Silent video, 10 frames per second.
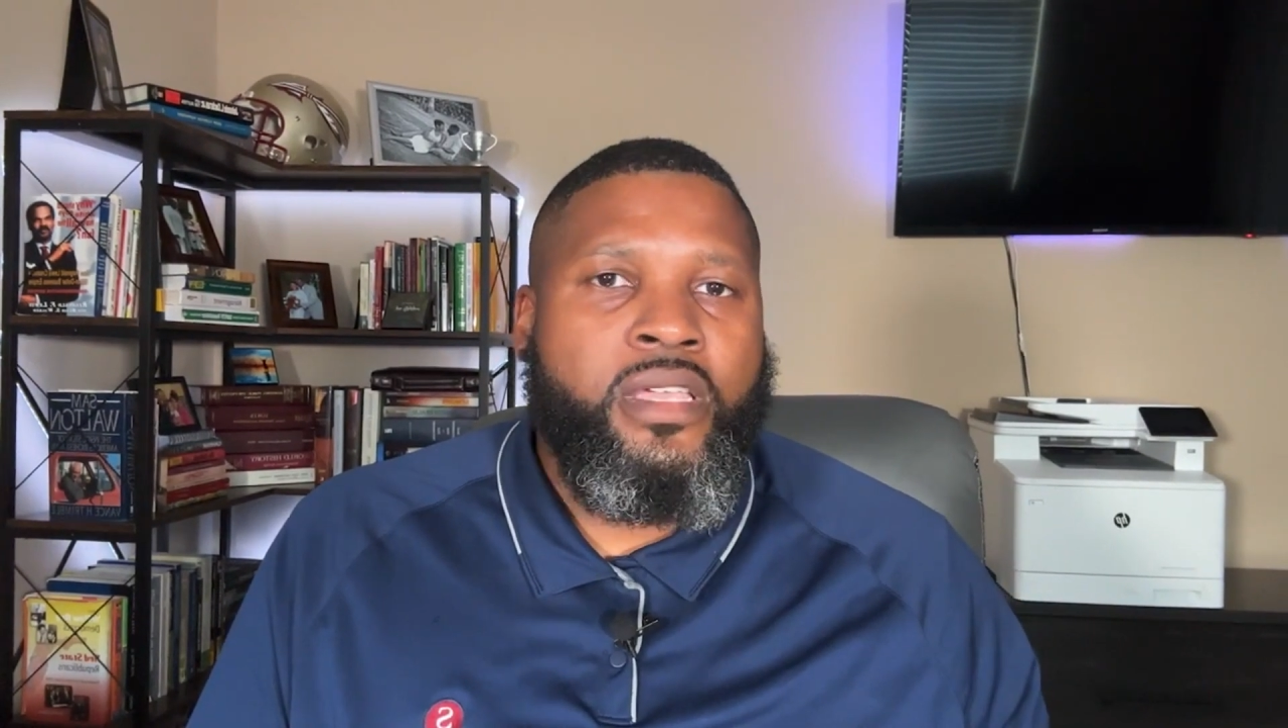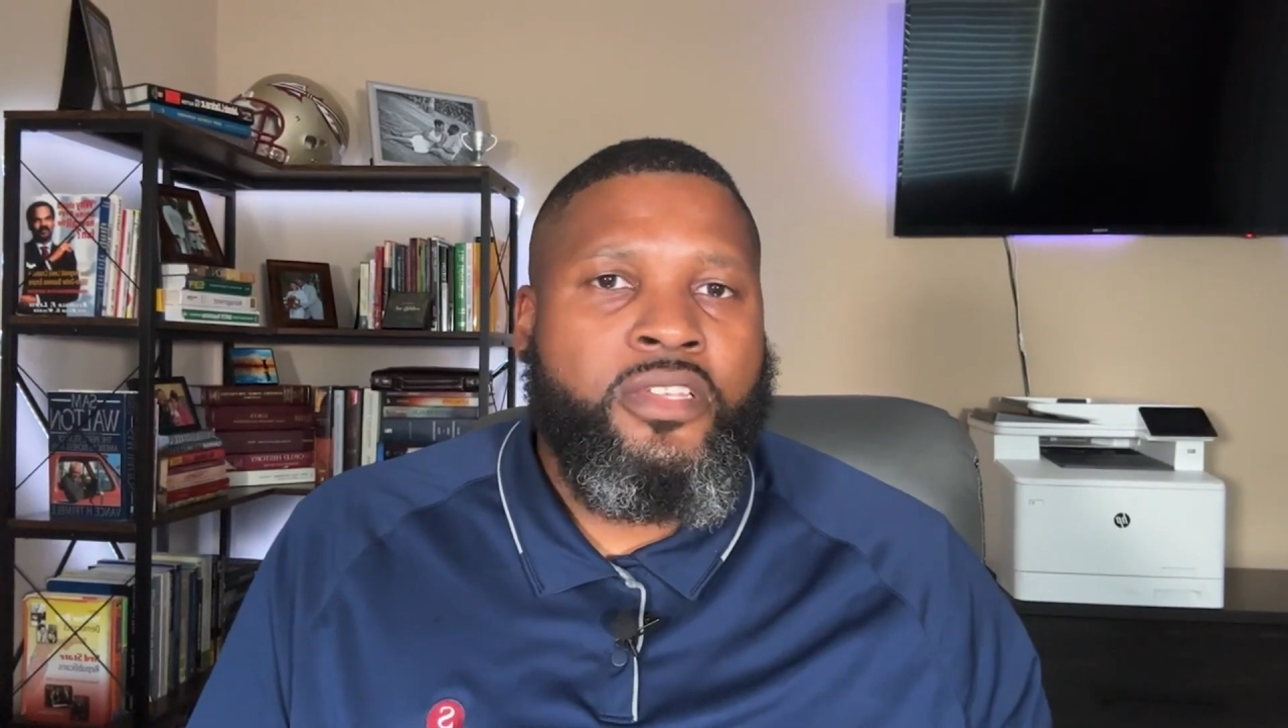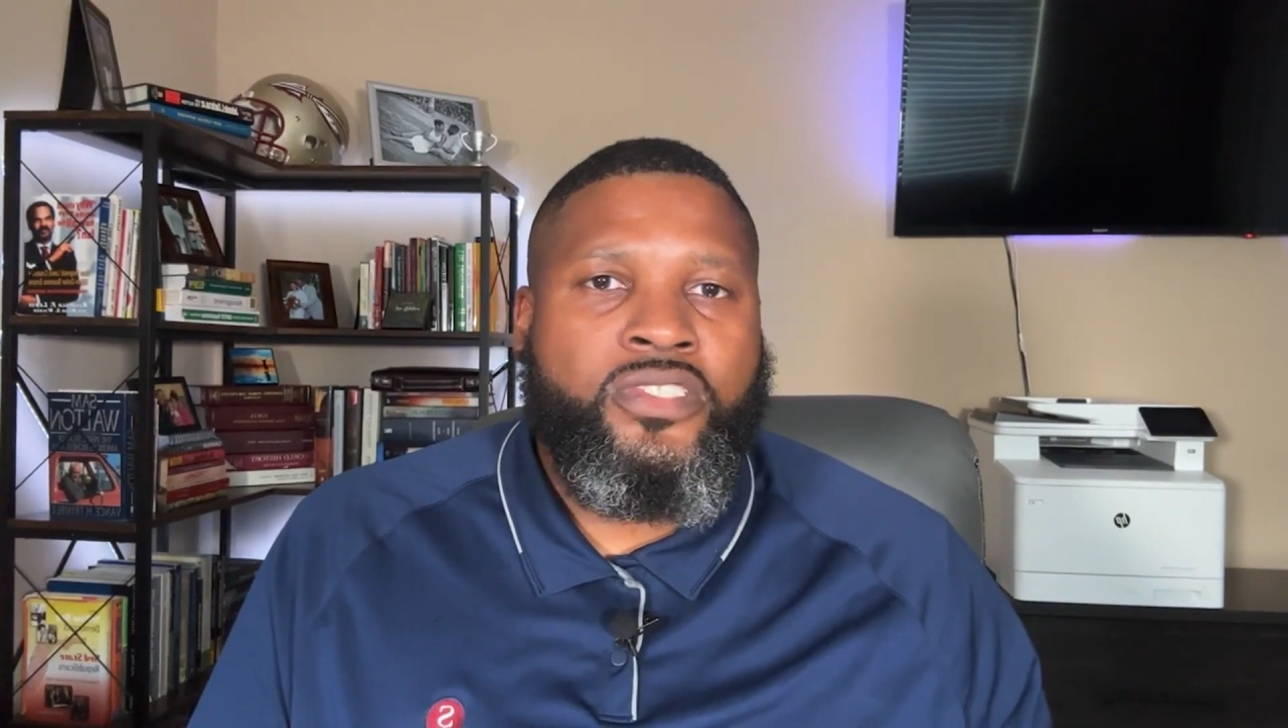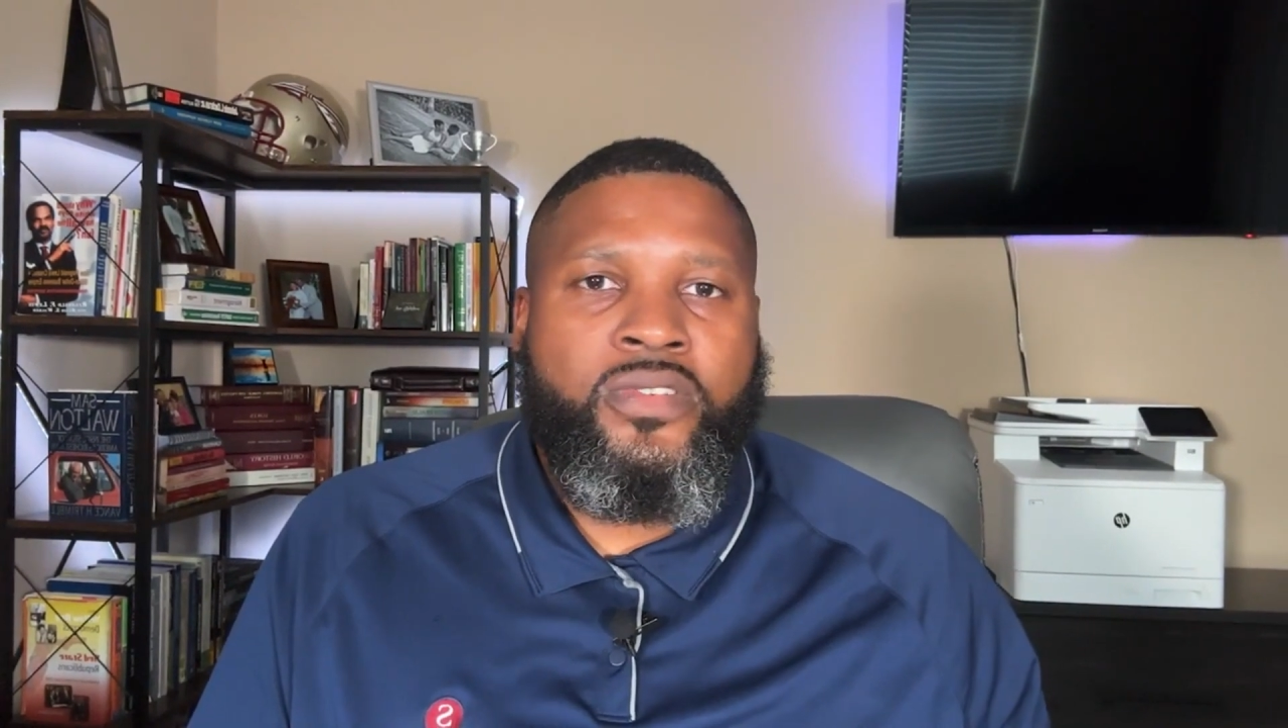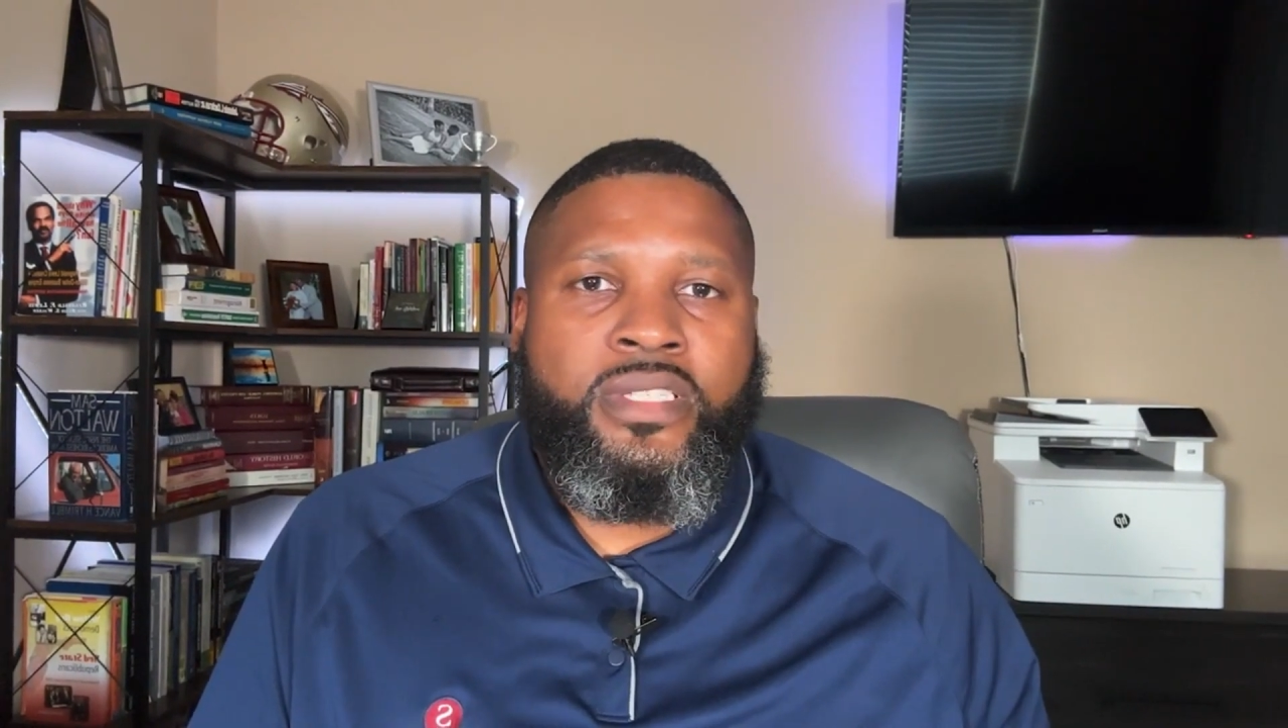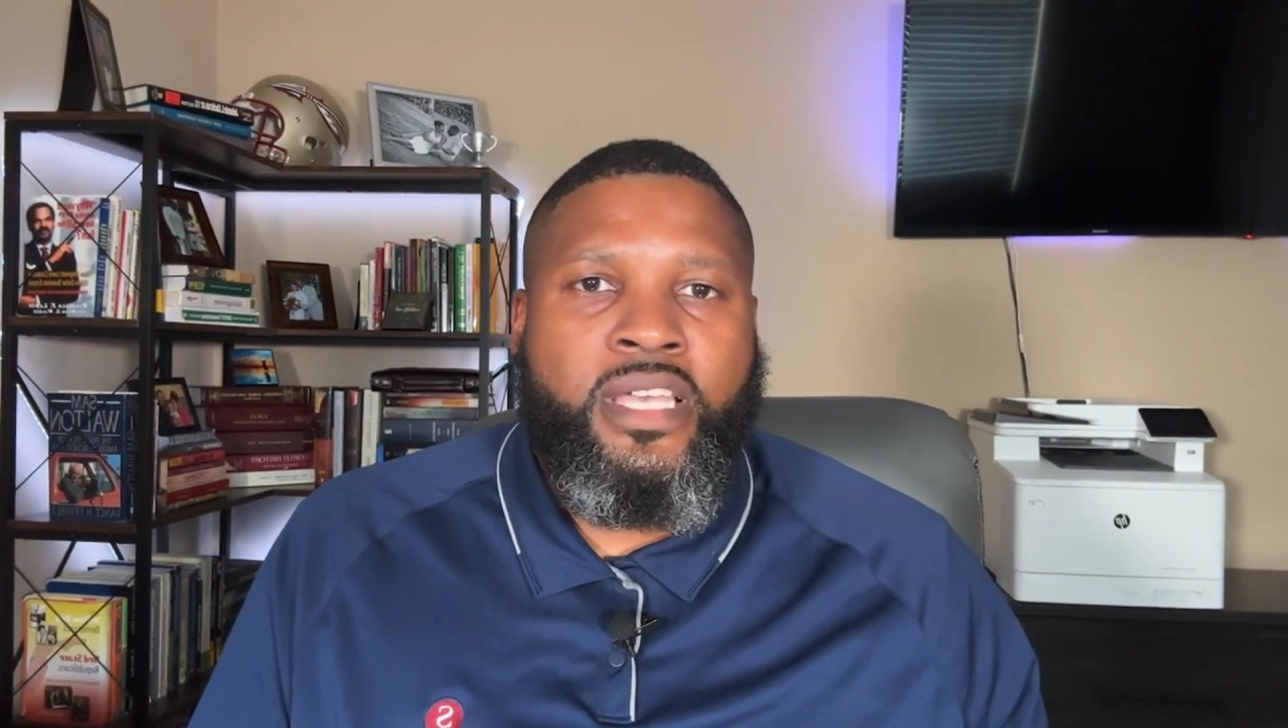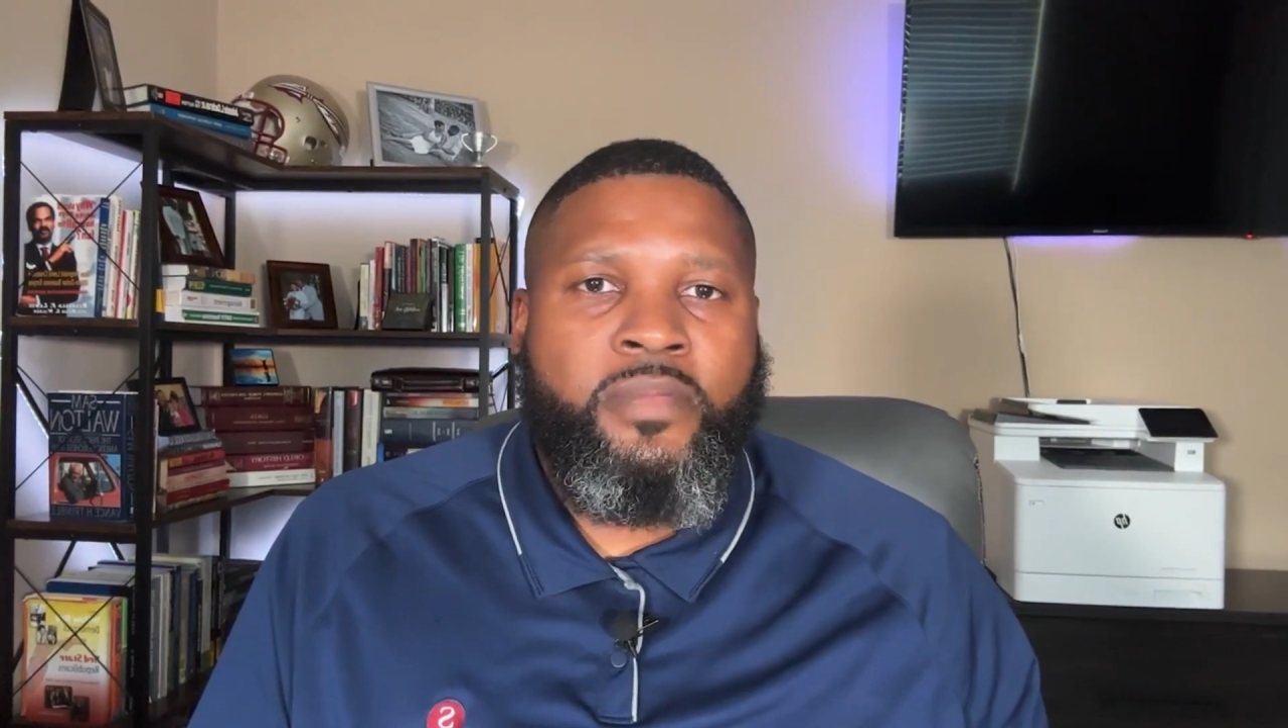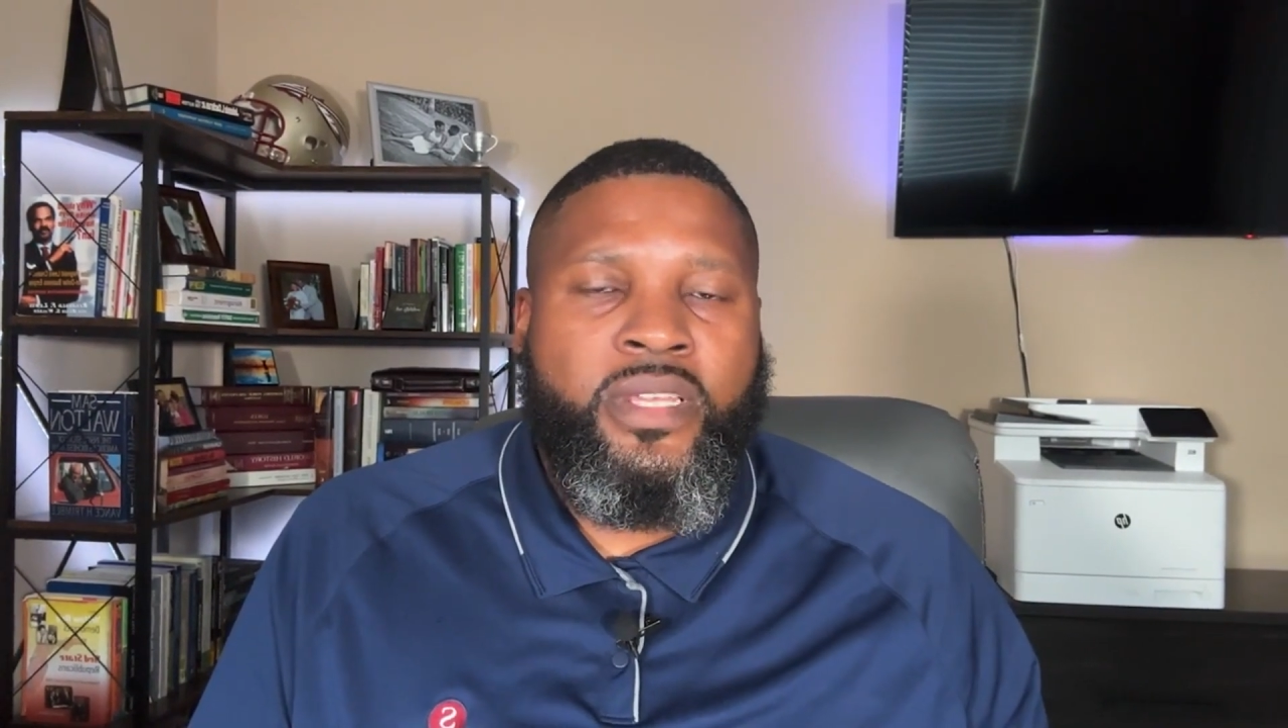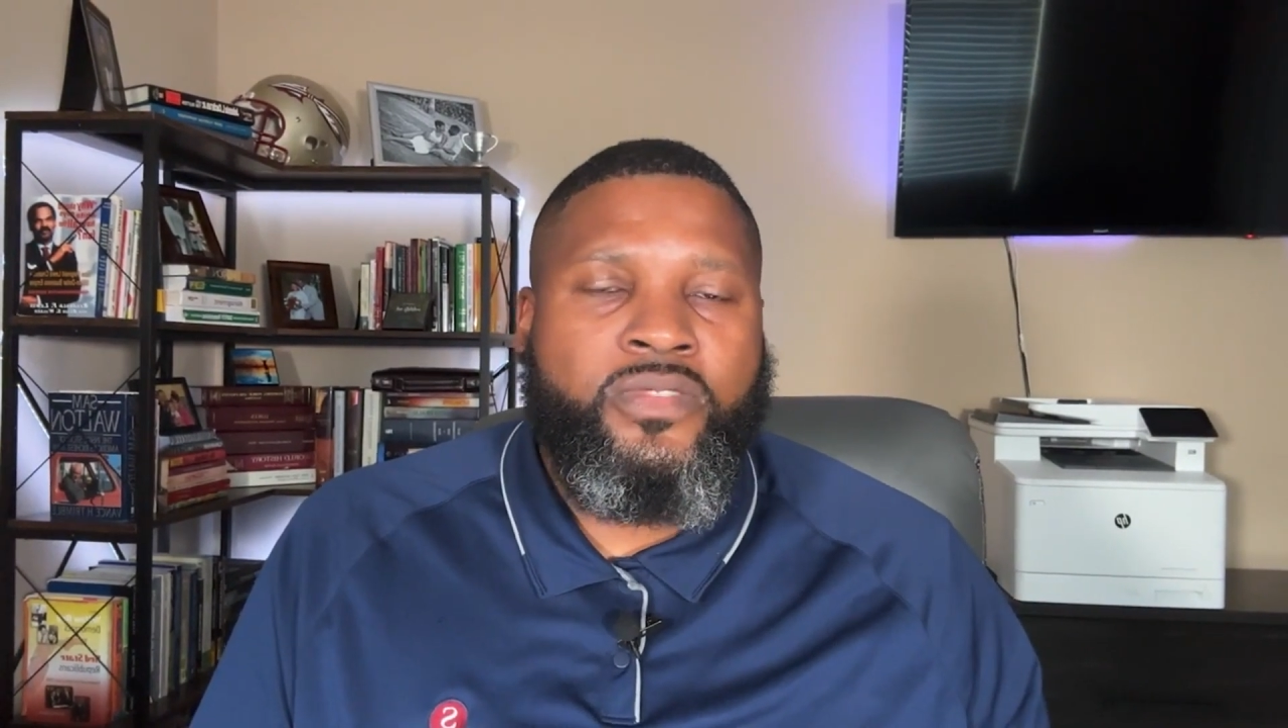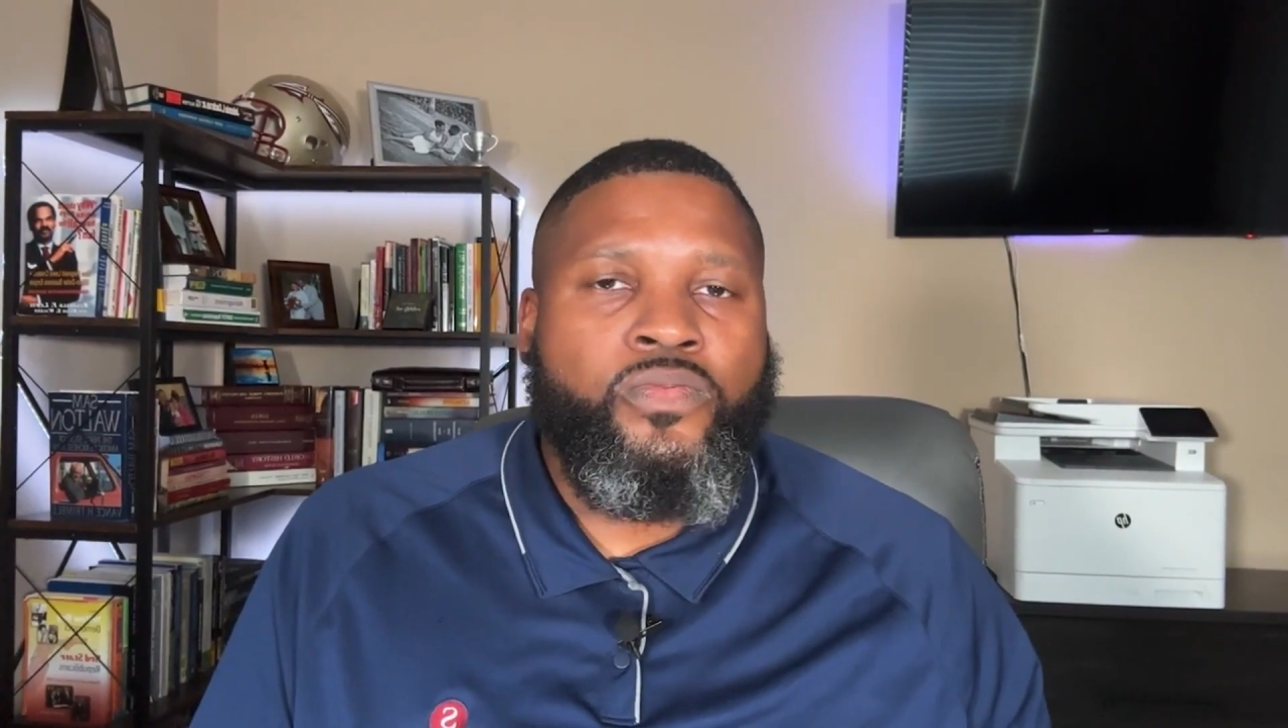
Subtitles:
insurance companies